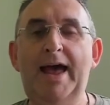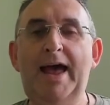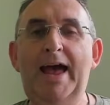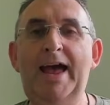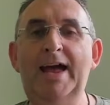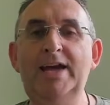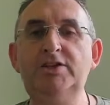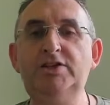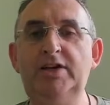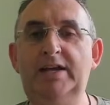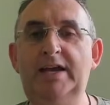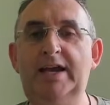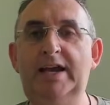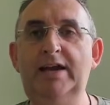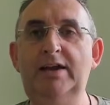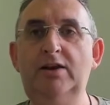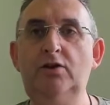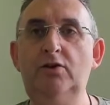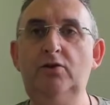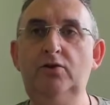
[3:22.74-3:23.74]

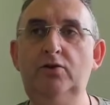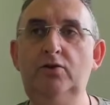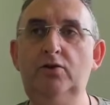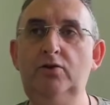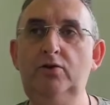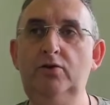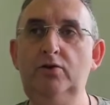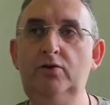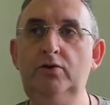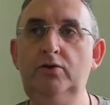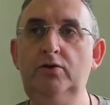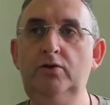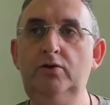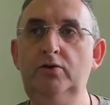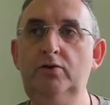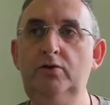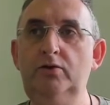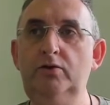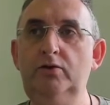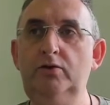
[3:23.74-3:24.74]
Educate
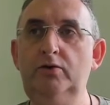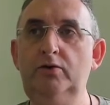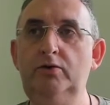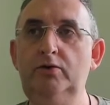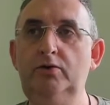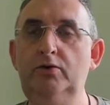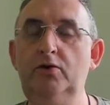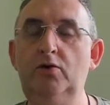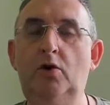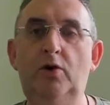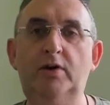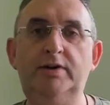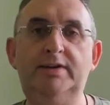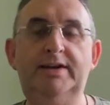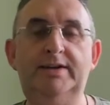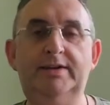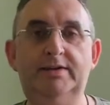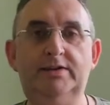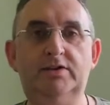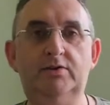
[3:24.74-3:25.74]
your
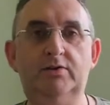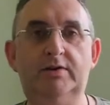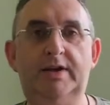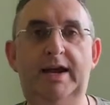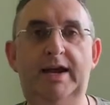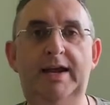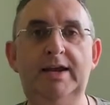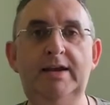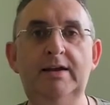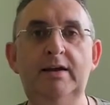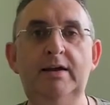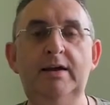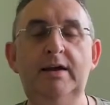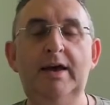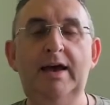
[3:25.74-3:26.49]
audience, okay?